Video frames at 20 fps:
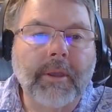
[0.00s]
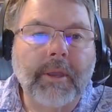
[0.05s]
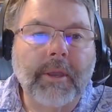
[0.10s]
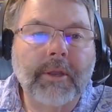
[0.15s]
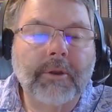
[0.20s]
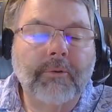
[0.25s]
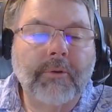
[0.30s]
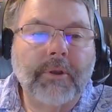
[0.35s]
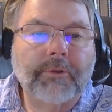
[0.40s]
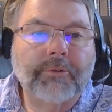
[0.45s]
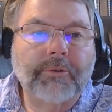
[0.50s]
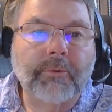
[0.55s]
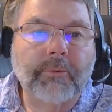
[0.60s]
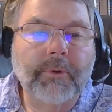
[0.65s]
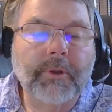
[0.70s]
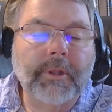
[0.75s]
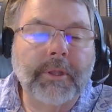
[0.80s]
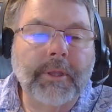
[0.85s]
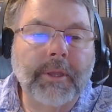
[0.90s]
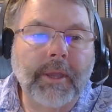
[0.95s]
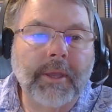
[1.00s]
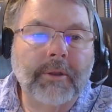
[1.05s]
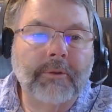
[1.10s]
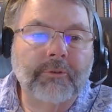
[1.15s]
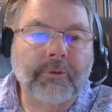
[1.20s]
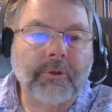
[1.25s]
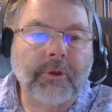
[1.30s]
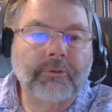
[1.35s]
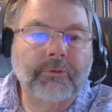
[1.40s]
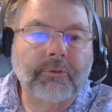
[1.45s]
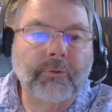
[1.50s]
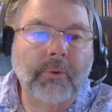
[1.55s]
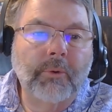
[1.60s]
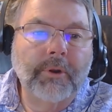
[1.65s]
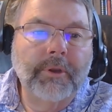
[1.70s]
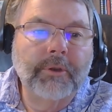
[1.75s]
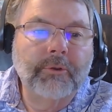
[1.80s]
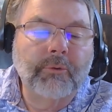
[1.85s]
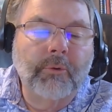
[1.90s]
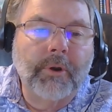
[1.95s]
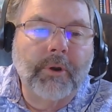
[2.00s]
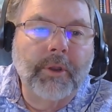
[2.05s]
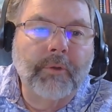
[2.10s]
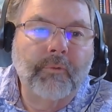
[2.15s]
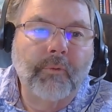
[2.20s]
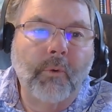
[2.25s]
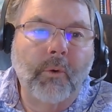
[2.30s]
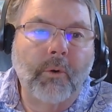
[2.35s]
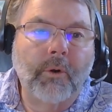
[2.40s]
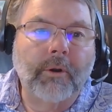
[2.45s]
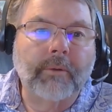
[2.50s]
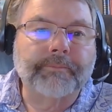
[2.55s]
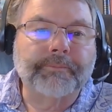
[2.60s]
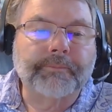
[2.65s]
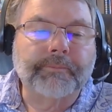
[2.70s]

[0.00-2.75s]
interested really in just 2024.